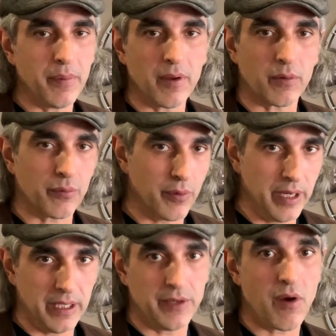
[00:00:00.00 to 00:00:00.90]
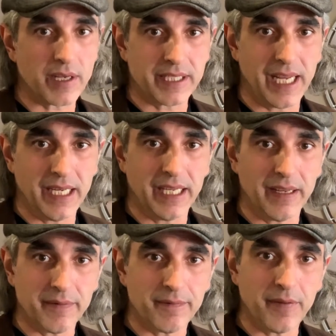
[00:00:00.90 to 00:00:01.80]
are really not sanding
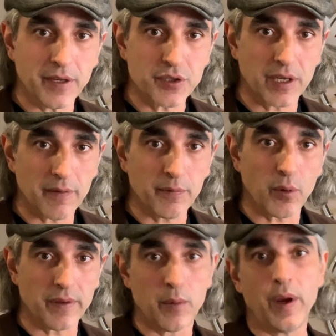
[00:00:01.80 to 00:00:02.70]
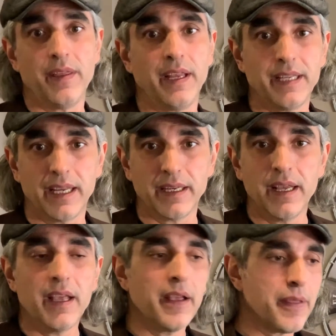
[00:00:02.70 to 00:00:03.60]
and finishing a floor the way they did
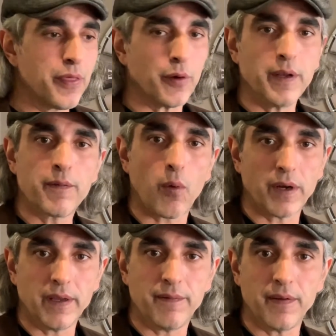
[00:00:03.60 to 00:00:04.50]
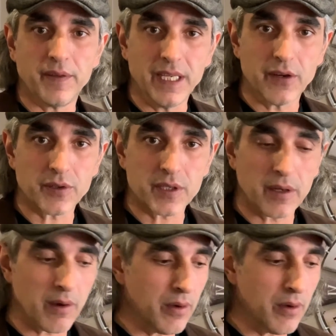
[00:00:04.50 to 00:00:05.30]
30, 40, 50 years ago.